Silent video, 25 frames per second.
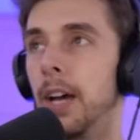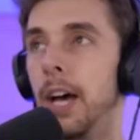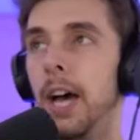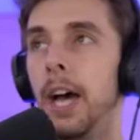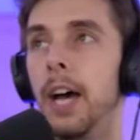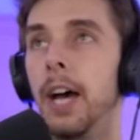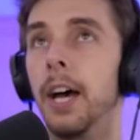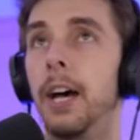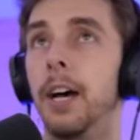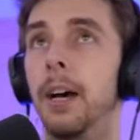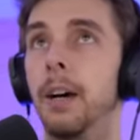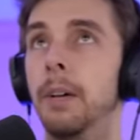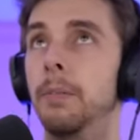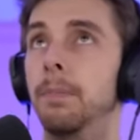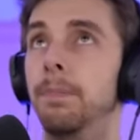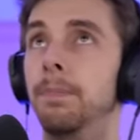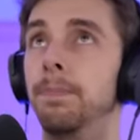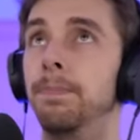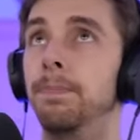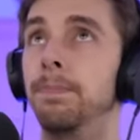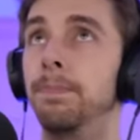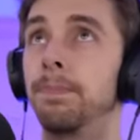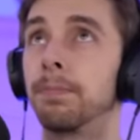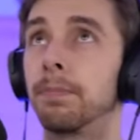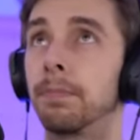Um,
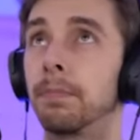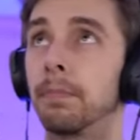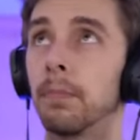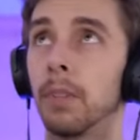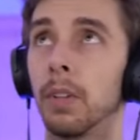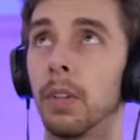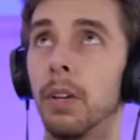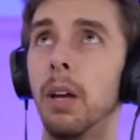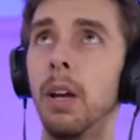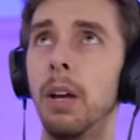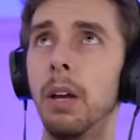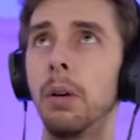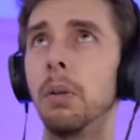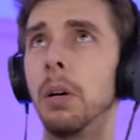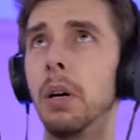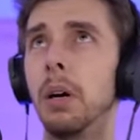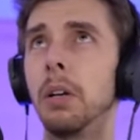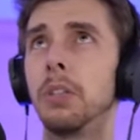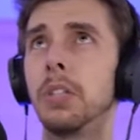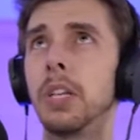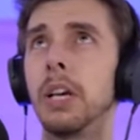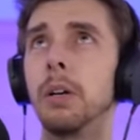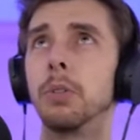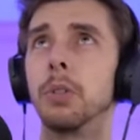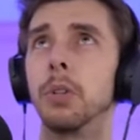it, well,
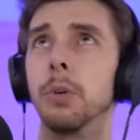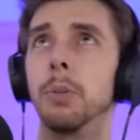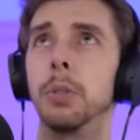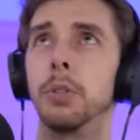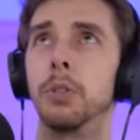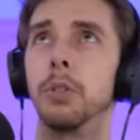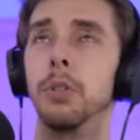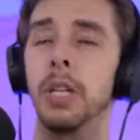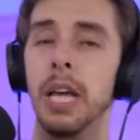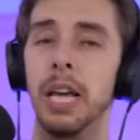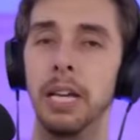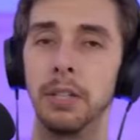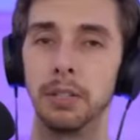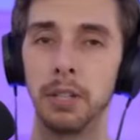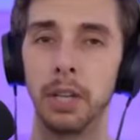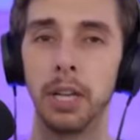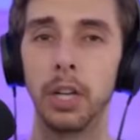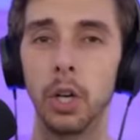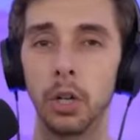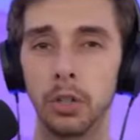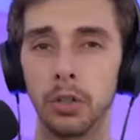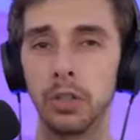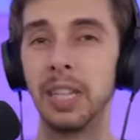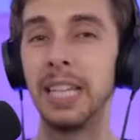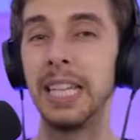I'd say it was almost two days. It
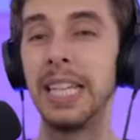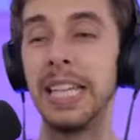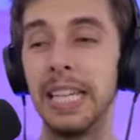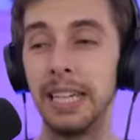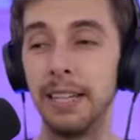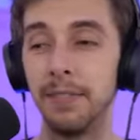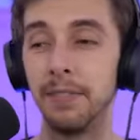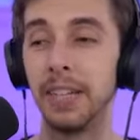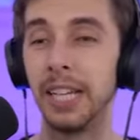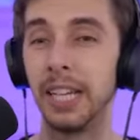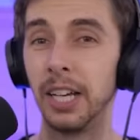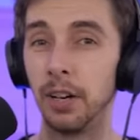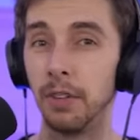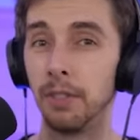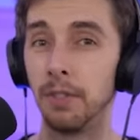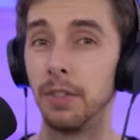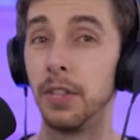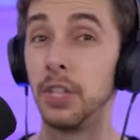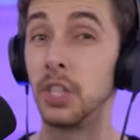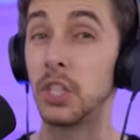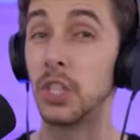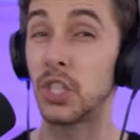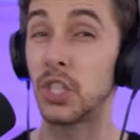got to the evening of the